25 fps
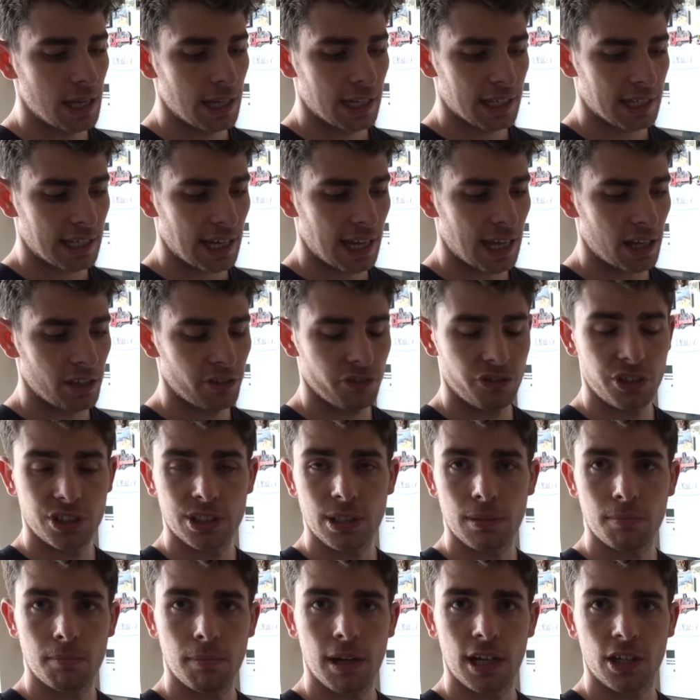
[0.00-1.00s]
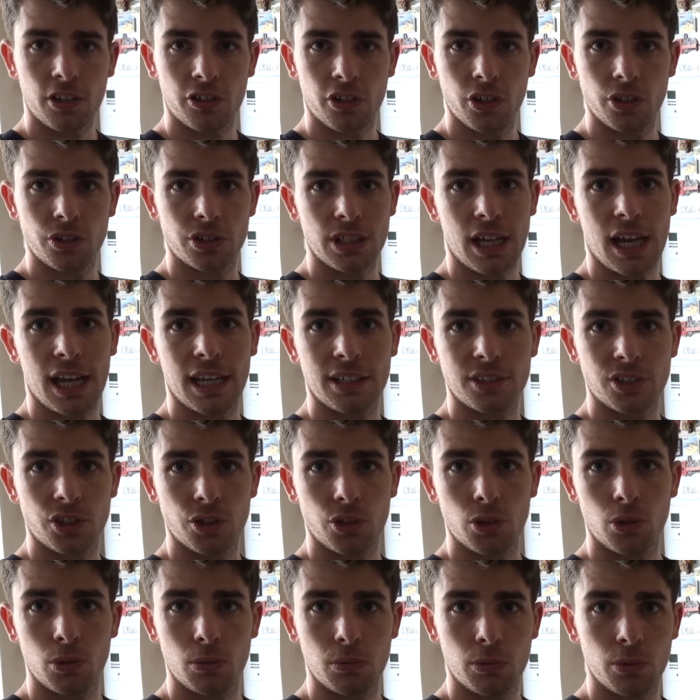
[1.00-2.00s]
calories and macros as the
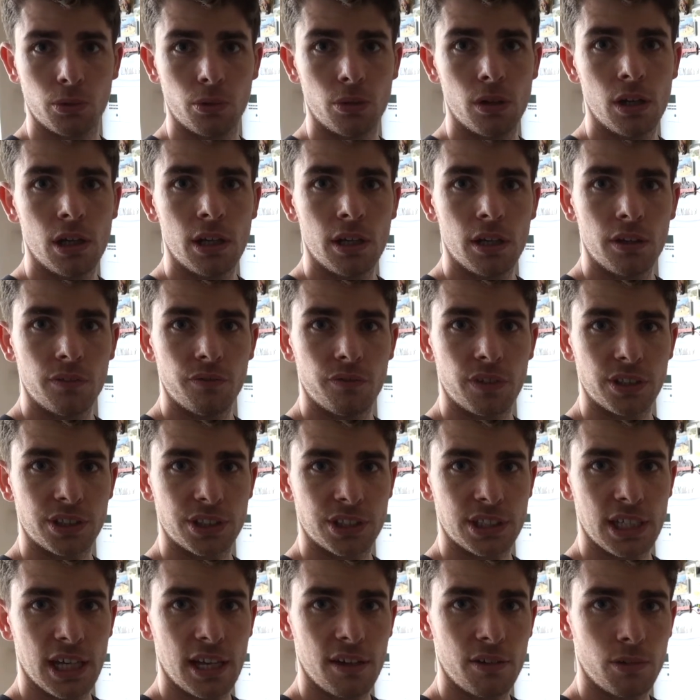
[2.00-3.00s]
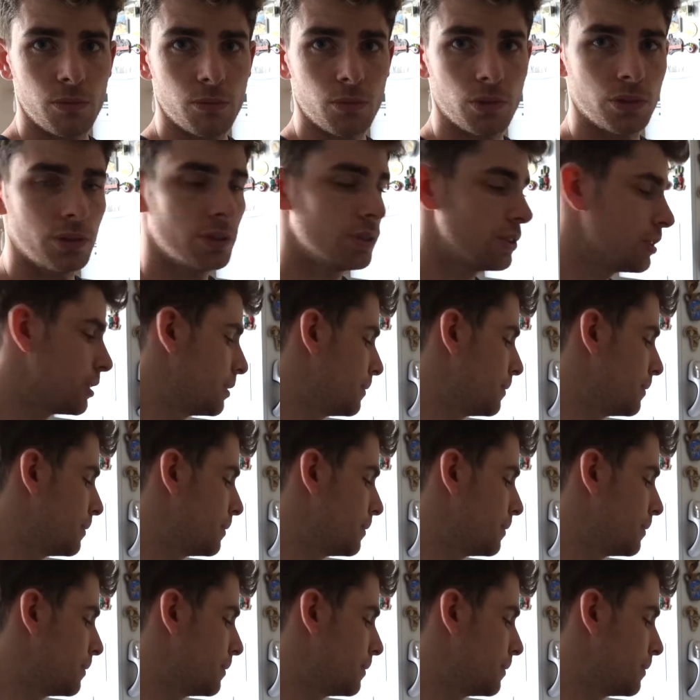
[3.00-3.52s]
normal vegetarian ones.